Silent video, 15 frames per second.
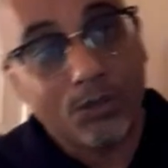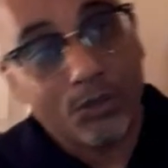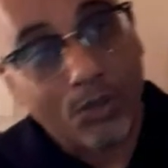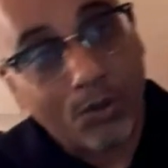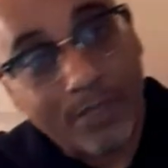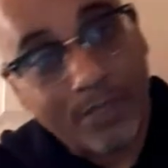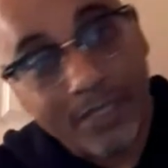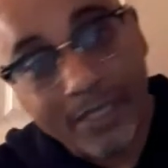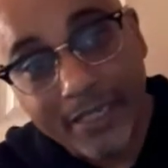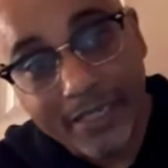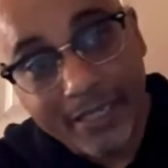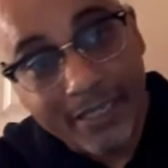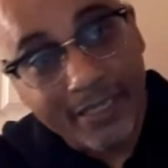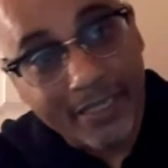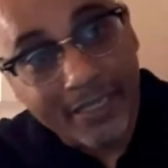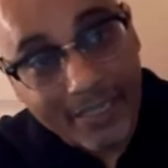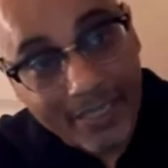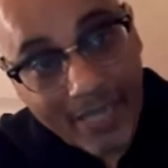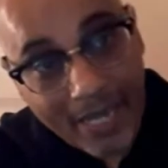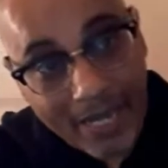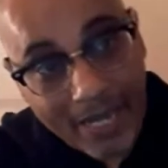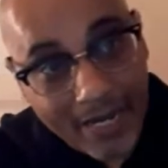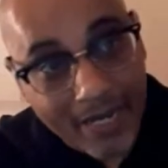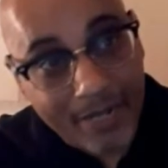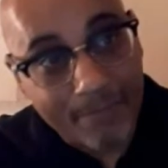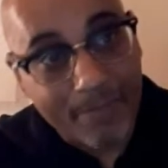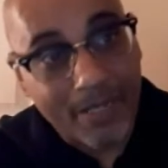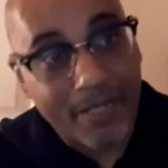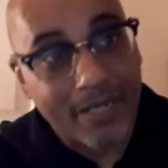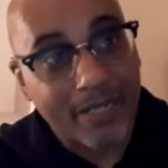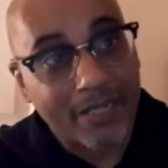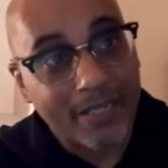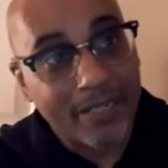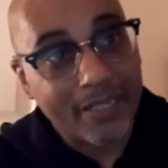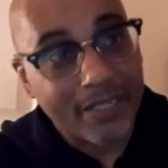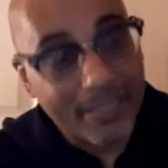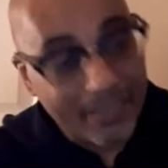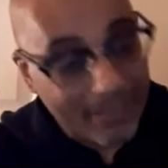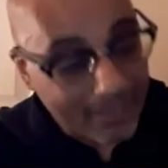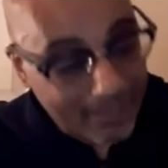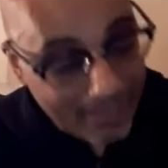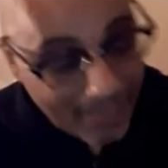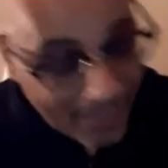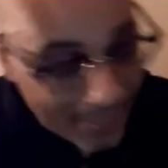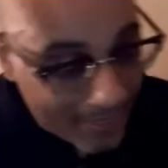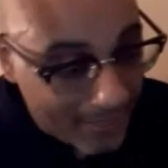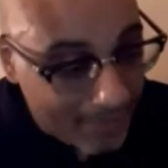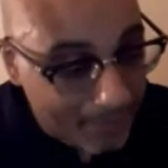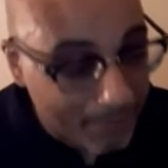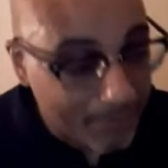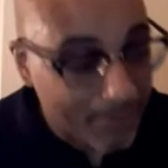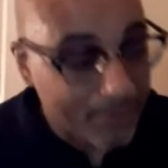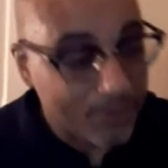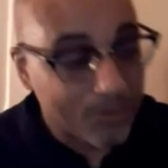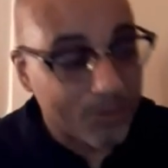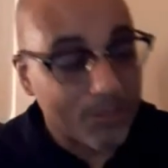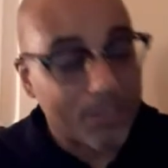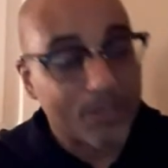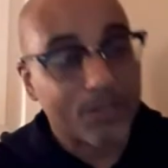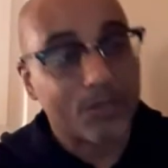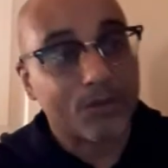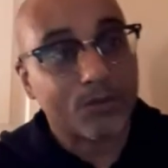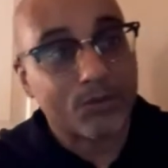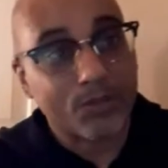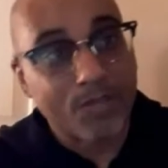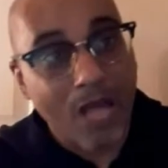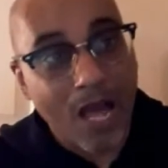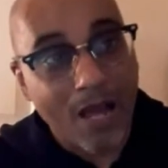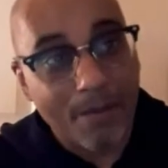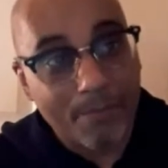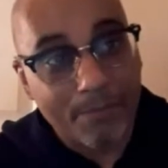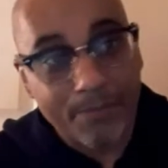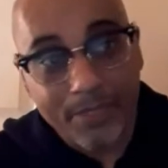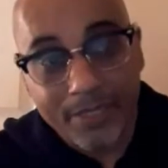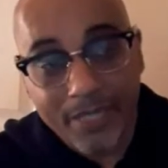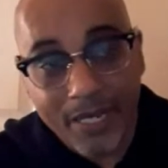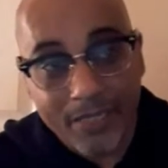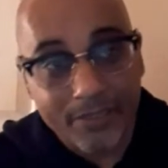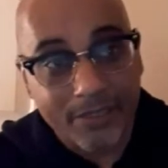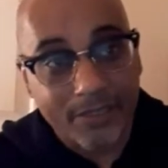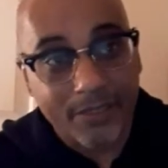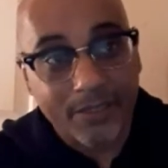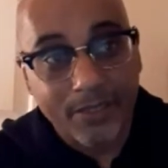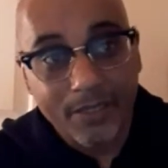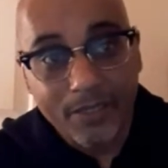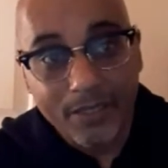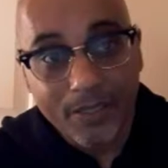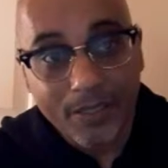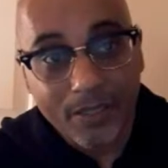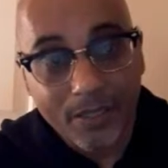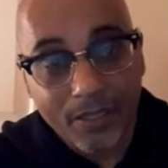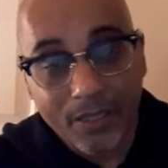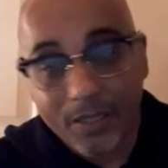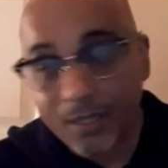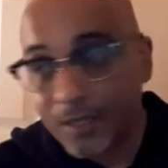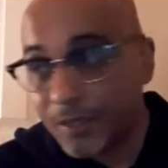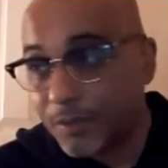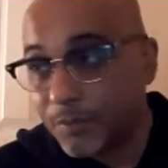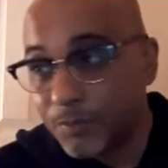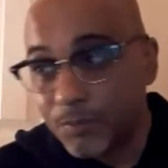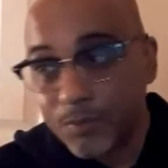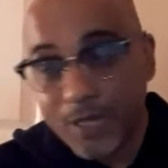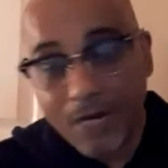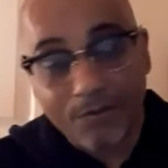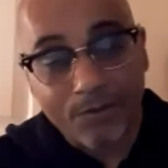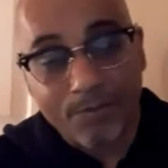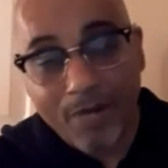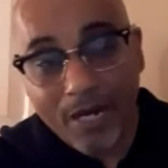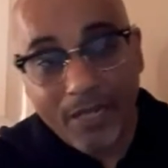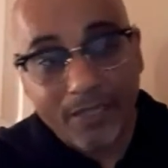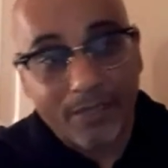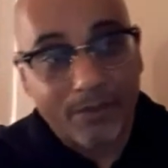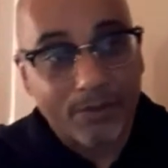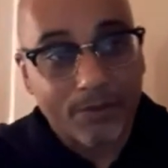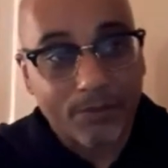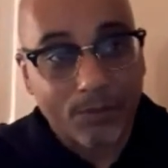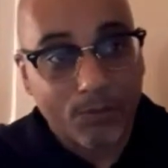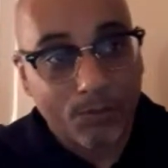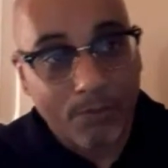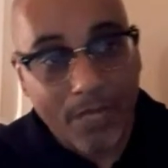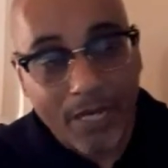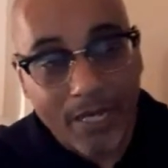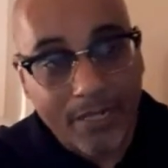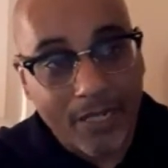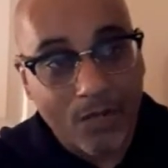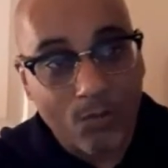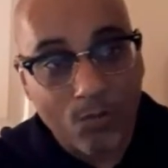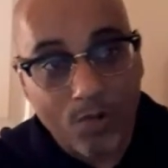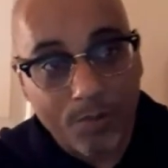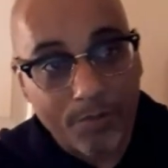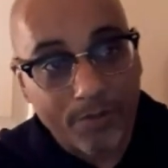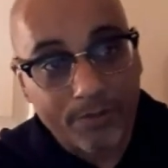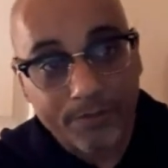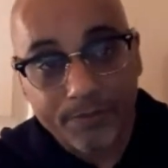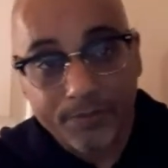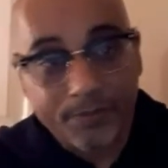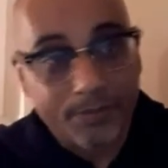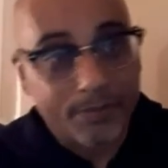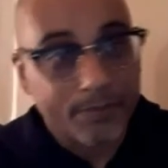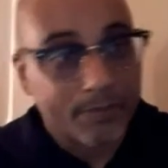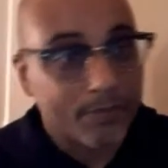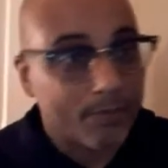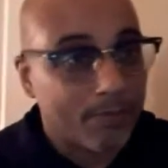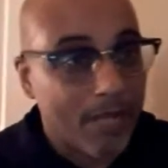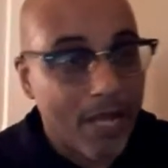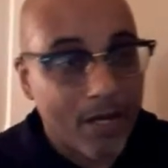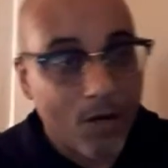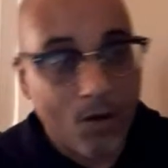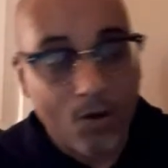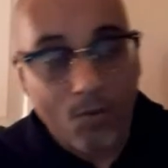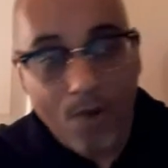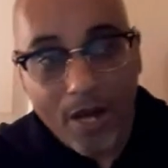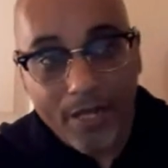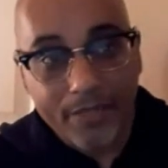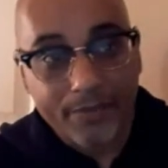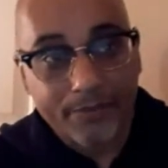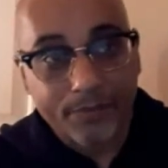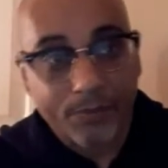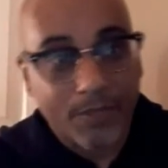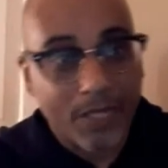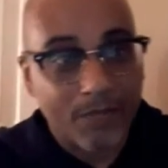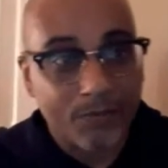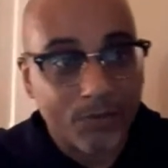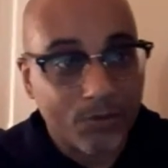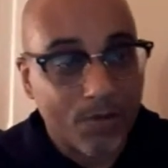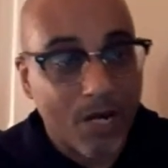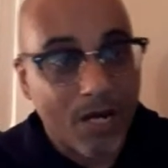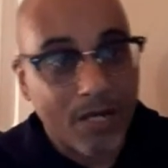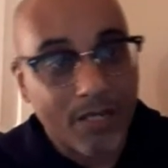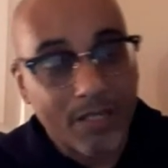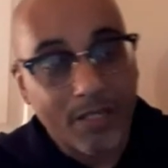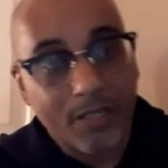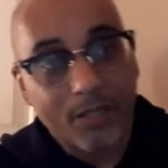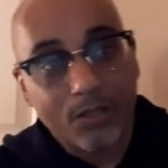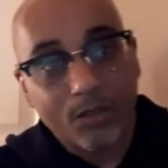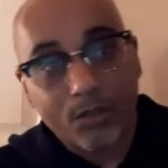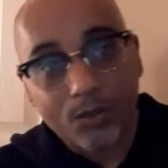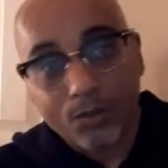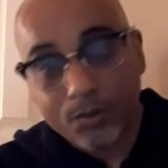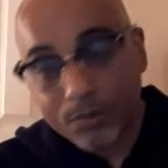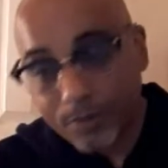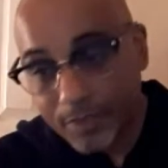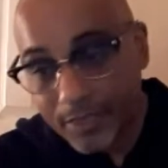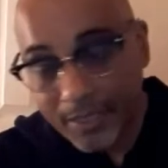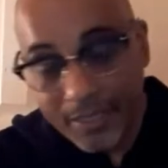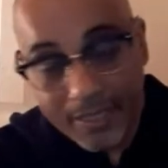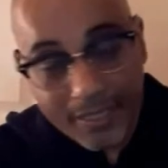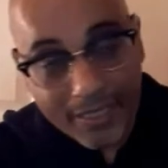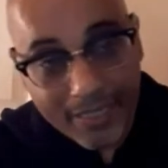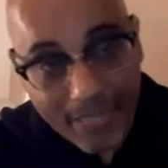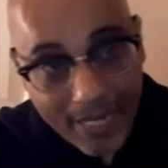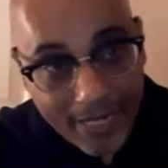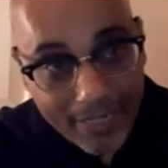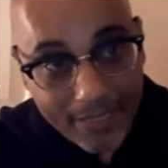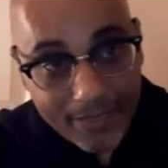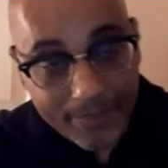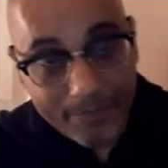So get in the game, man. Get in the game. Get to stop BSing. Everybody, man and woman, black or white, wherever you are, get in the game.